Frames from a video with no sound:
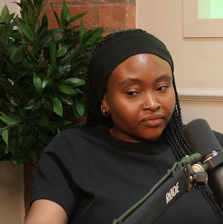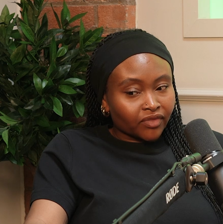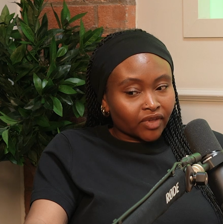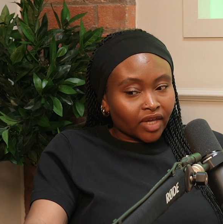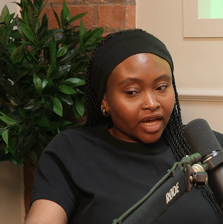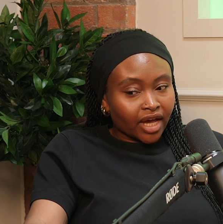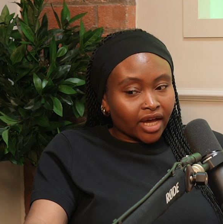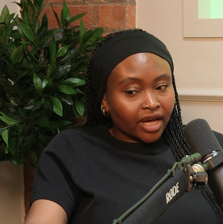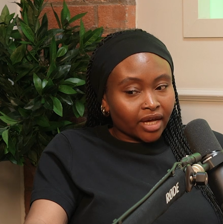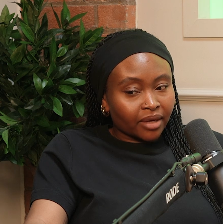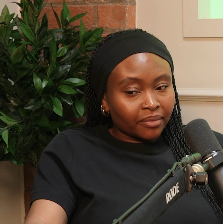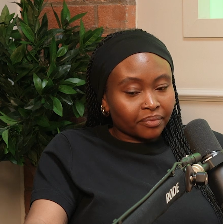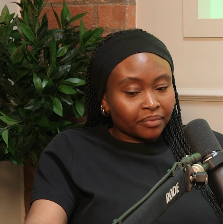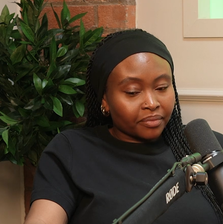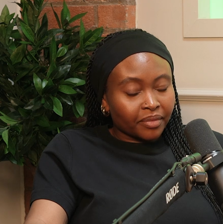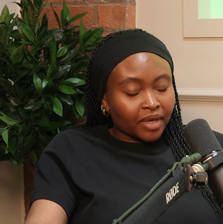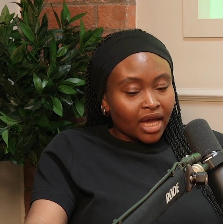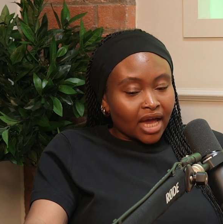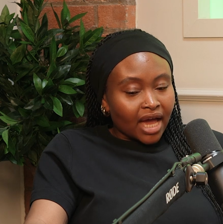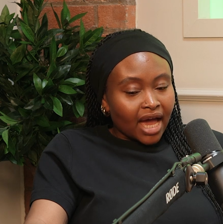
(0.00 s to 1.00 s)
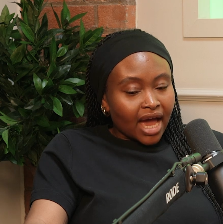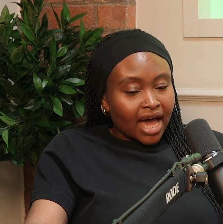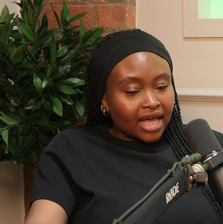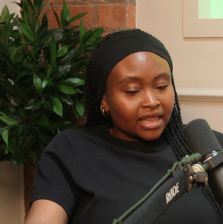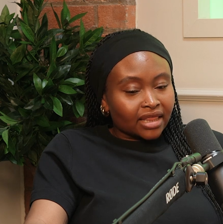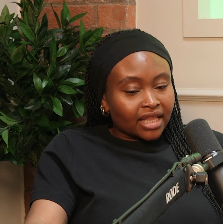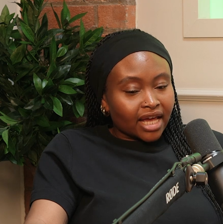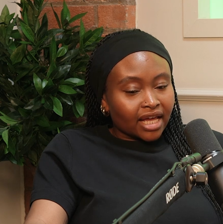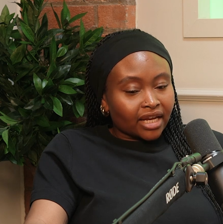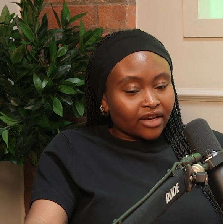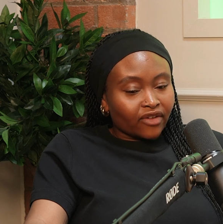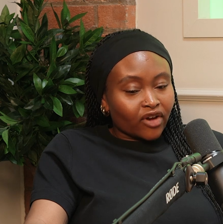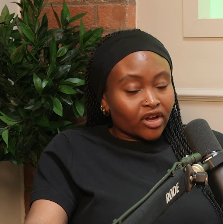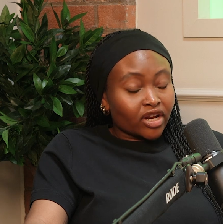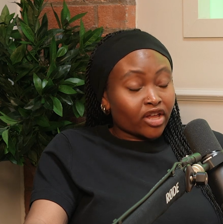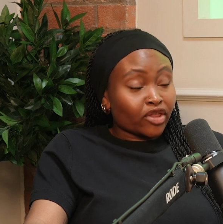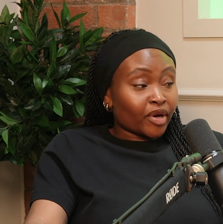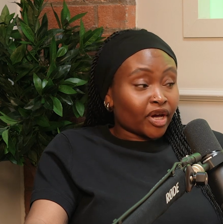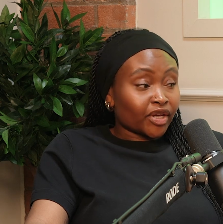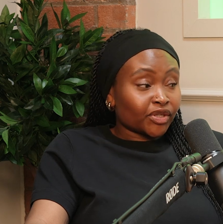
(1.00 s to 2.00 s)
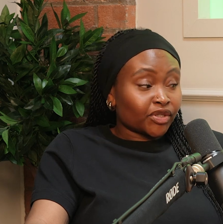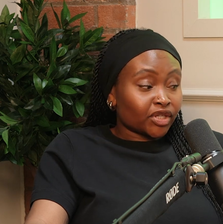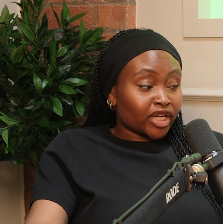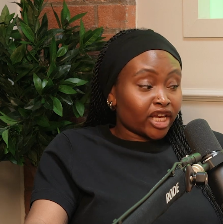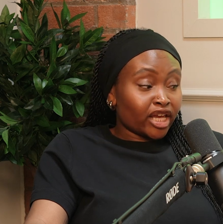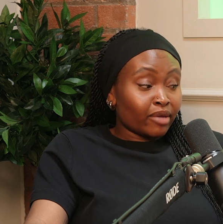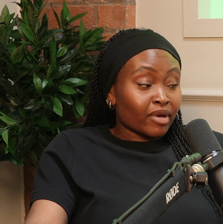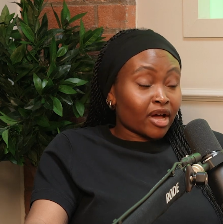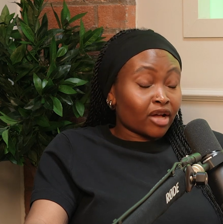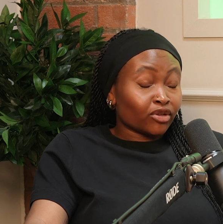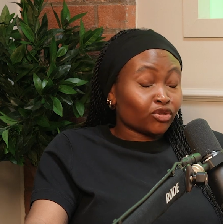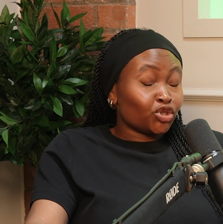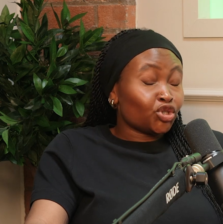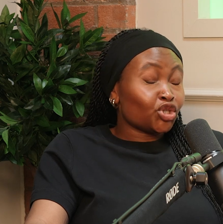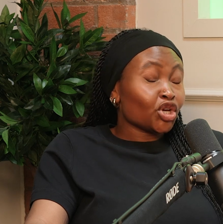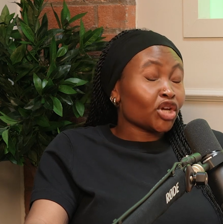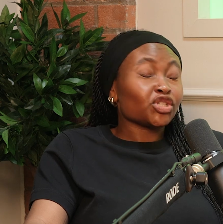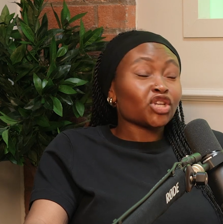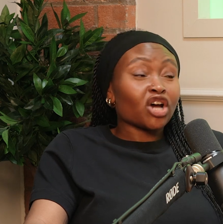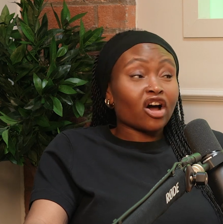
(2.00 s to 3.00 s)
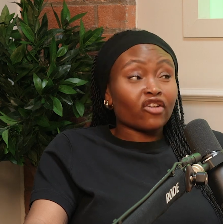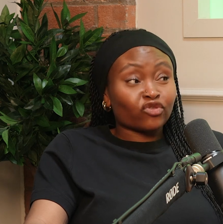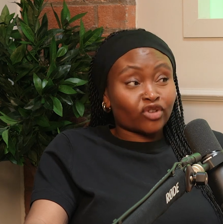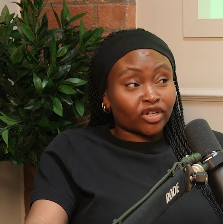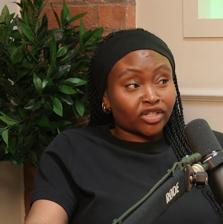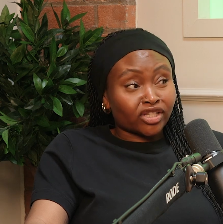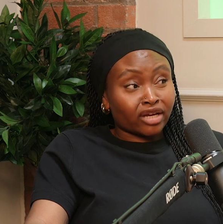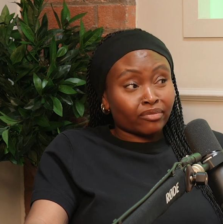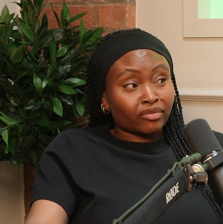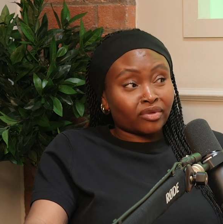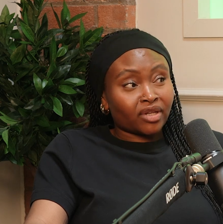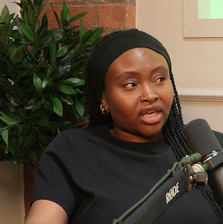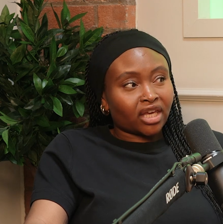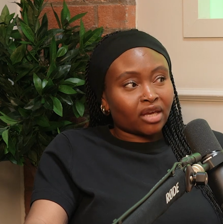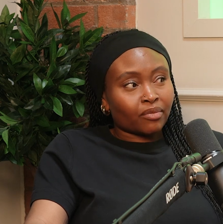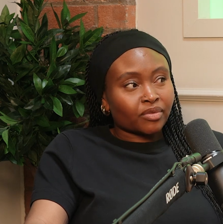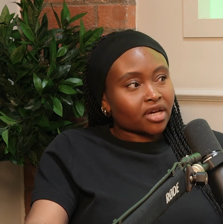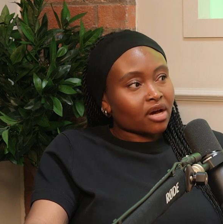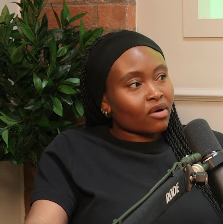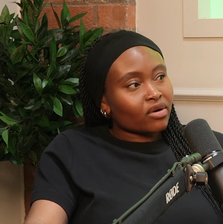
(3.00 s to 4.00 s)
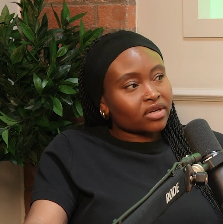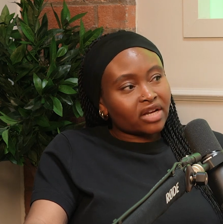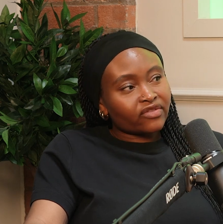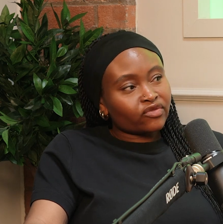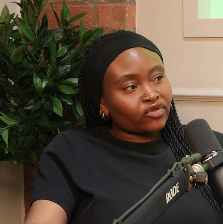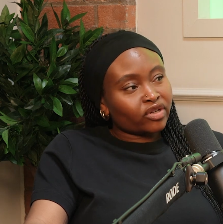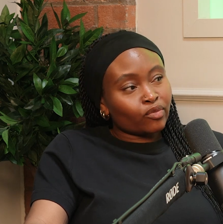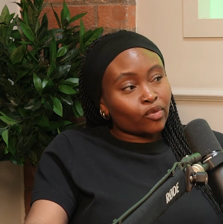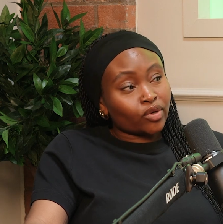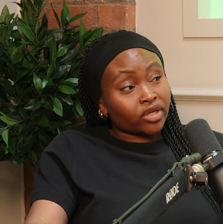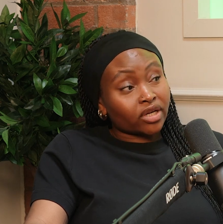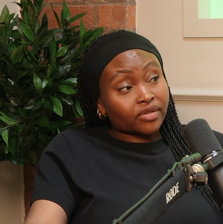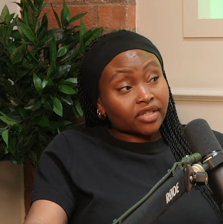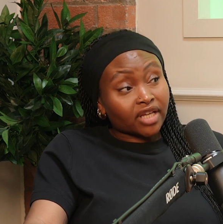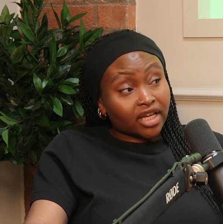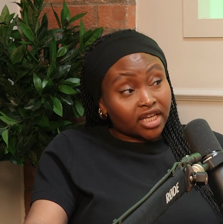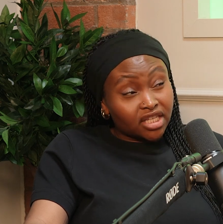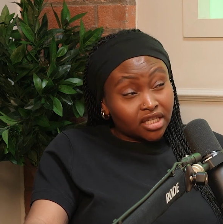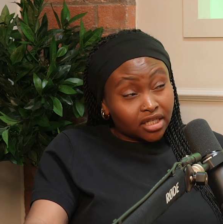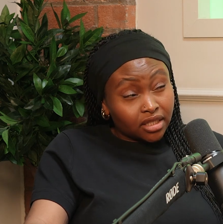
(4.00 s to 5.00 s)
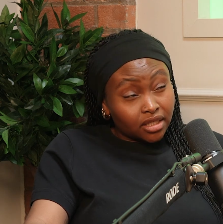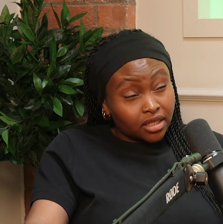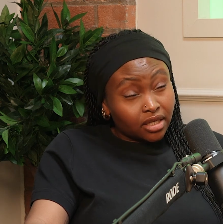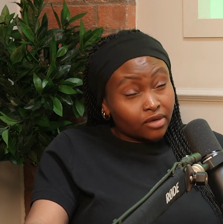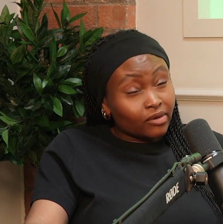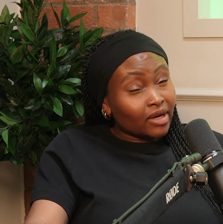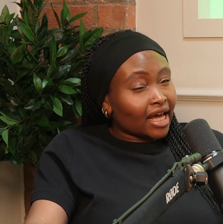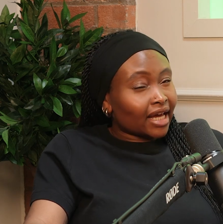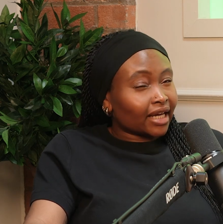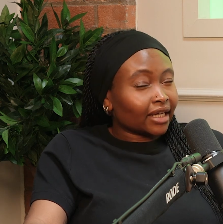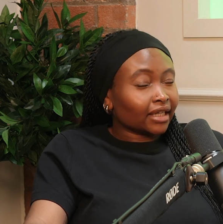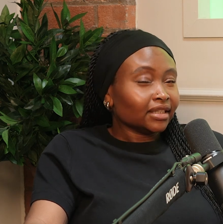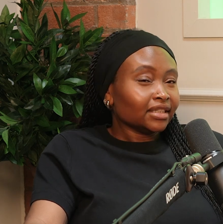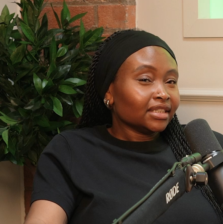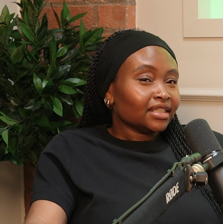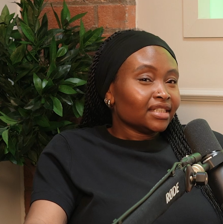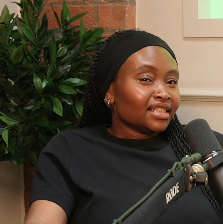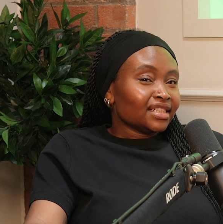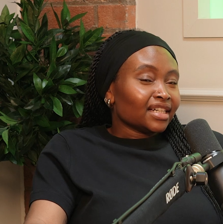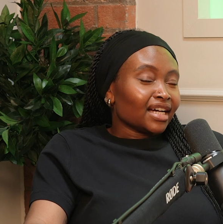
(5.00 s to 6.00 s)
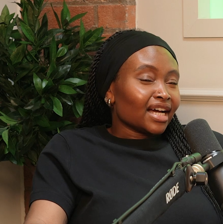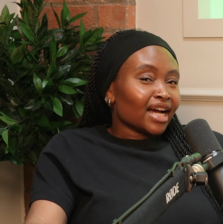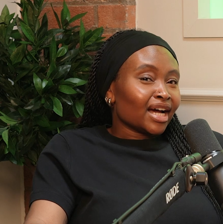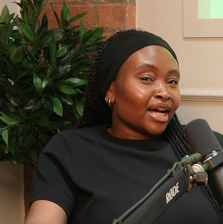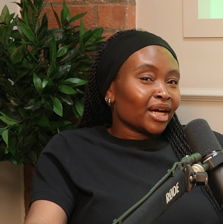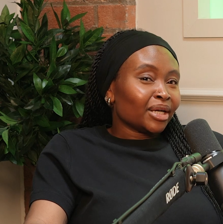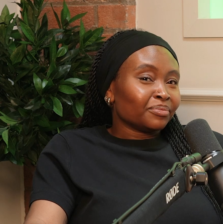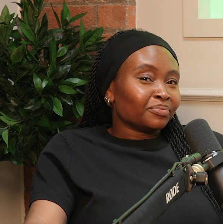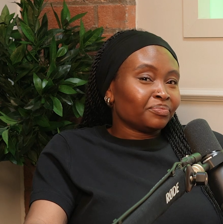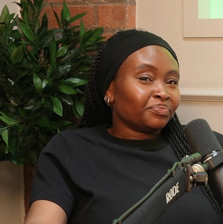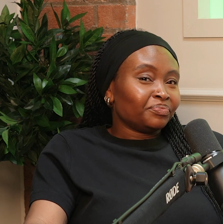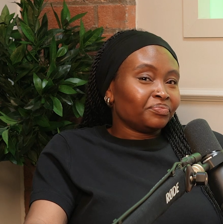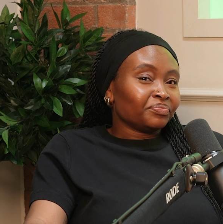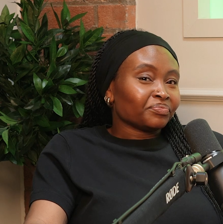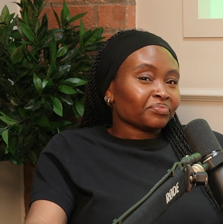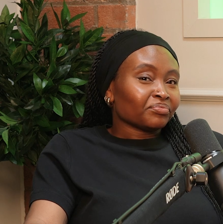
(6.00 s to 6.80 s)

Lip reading: And then another person emailed just after I'd signed with Nikki and was like, oh, I'd love to be born. I was like, you're too late. Yeah.